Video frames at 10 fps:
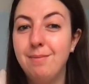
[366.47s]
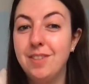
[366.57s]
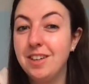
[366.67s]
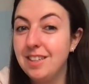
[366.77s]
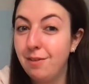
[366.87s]

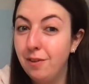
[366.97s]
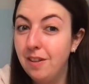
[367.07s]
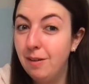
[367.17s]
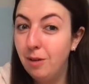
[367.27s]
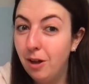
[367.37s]
There
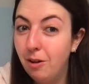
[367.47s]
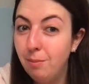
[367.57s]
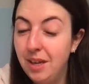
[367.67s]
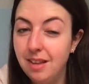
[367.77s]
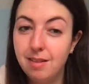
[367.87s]
definitely will
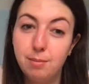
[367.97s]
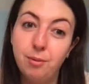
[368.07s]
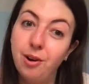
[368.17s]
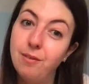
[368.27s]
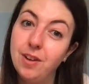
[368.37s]
be some
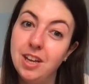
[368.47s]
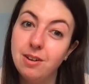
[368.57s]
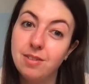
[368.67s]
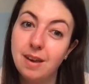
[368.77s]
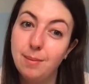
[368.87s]
more
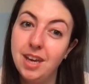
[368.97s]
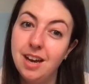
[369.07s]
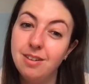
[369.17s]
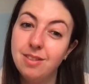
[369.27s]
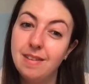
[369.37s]
videos coming
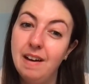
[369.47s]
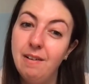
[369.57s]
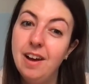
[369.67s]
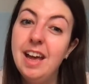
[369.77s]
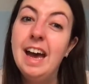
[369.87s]
out.
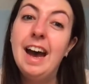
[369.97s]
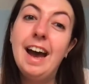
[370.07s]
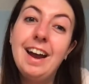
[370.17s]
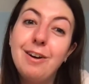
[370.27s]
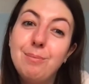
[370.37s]
So
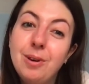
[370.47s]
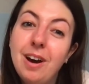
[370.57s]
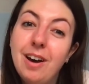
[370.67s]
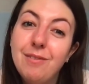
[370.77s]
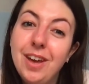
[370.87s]
I hope you
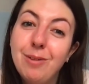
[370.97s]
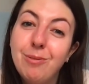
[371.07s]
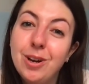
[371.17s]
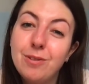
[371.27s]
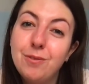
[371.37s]
have a
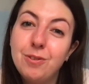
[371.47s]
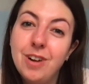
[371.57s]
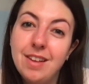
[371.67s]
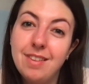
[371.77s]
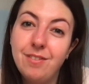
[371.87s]
wonderful
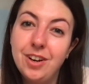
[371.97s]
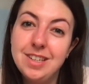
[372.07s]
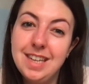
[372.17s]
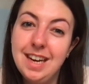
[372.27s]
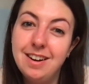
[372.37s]
rest of your
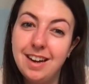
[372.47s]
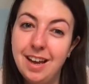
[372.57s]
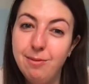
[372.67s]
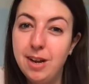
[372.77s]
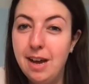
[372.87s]
day or
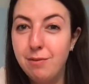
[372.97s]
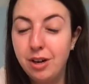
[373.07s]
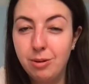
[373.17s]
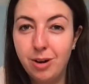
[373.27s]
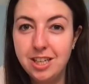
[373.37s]
night whenever
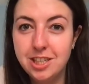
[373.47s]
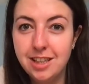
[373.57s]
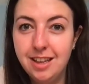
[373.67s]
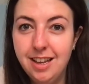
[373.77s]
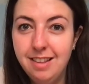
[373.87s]
you're
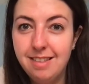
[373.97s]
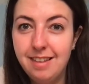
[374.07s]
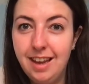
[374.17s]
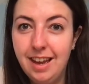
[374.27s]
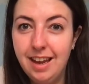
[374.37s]
watching this,
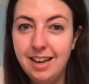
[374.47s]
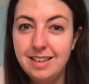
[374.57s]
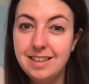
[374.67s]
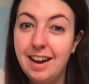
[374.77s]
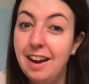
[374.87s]

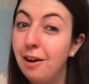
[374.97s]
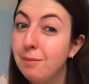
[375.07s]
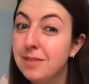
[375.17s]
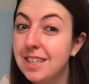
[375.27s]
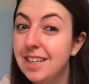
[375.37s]
and I
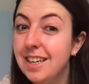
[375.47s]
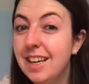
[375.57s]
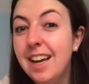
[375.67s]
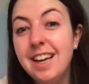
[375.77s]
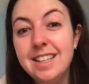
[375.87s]
hope to
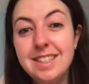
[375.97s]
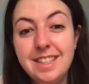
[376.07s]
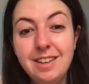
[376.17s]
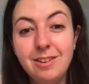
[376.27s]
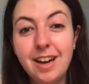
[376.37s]

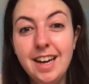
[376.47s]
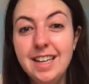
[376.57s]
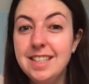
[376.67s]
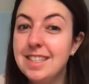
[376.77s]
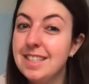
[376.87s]
see you
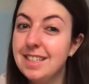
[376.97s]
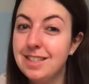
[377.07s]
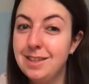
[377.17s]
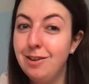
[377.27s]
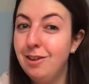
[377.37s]
guys
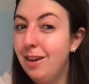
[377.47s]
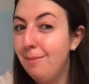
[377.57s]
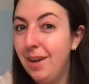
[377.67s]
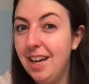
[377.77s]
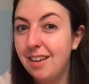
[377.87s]
soon
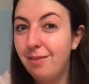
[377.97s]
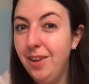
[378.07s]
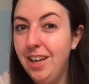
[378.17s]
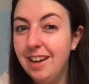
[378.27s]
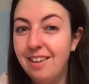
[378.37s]
in my next
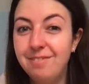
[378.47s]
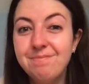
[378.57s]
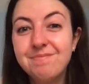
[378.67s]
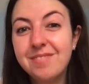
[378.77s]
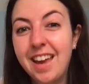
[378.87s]
video.
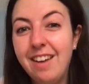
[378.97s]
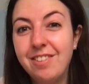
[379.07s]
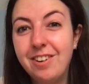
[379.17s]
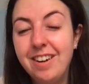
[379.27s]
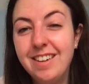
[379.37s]
Have
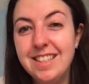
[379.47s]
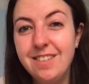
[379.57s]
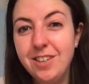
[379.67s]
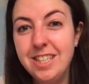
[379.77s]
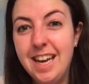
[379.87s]
a great rest
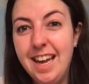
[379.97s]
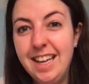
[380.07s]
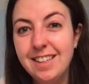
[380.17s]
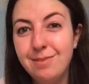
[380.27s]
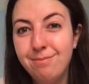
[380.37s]
of your
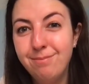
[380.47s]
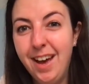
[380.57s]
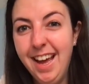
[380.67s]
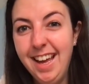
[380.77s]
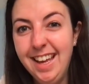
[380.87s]
day.
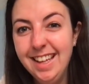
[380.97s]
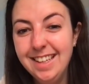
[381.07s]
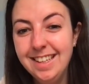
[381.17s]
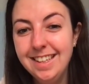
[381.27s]
Bye.